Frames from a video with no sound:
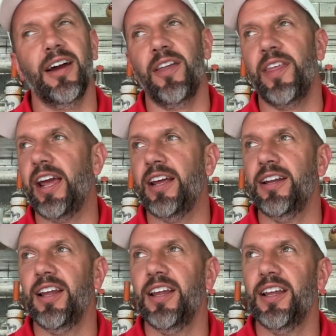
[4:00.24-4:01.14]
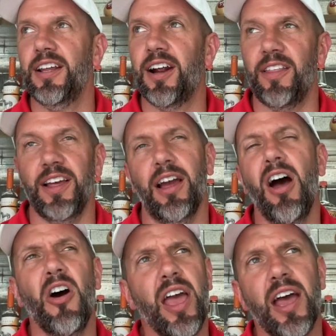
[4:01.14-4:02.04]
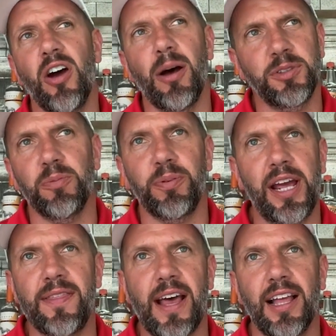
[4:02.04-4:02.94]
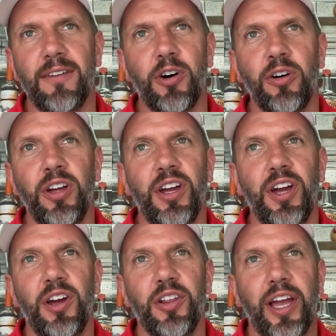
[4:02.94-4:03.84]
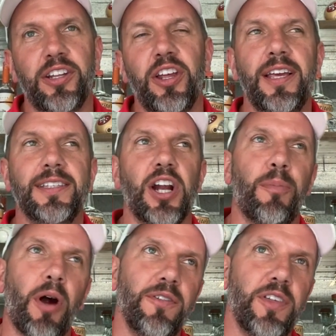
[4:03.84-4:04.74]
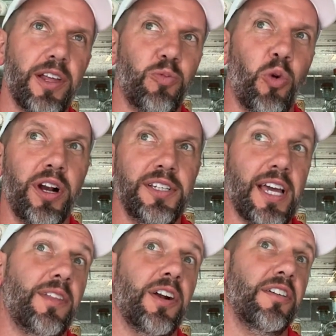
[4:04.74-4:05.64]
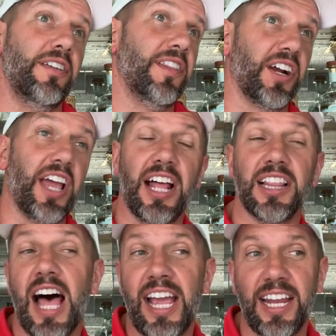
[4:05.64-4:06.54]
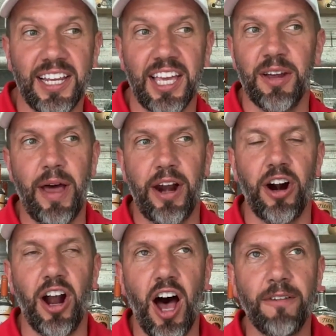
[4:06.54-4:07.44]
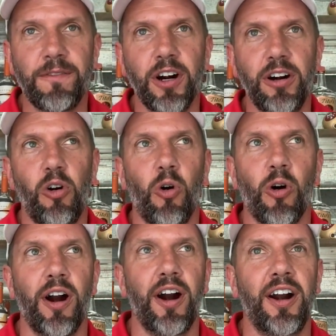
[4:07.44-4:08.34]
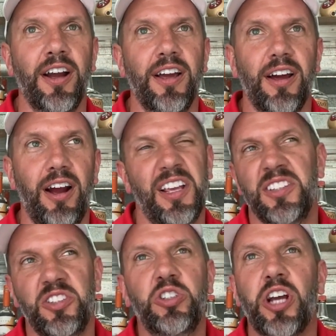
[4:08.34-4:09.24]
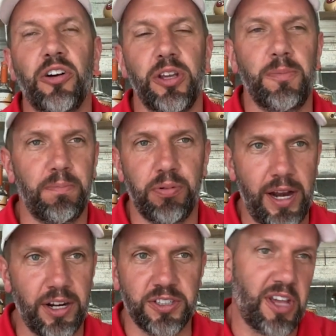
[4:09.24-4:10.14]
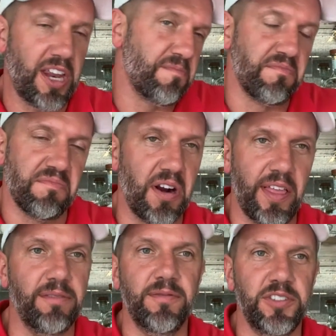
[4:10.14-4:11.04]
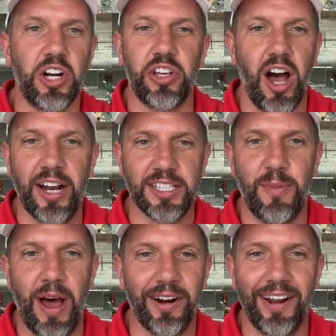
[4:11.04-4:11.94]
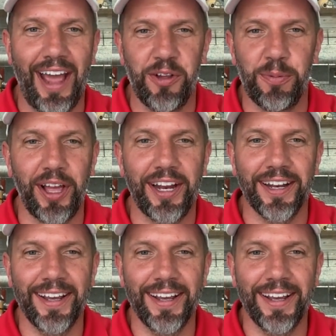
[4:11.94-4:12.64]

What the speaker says: are they like, oh yeah, no, I'm still playing that level? Like, is there a part of you that worries like they're kind of lying to get a better offer, or do generally players are they generally honest about how they're playing?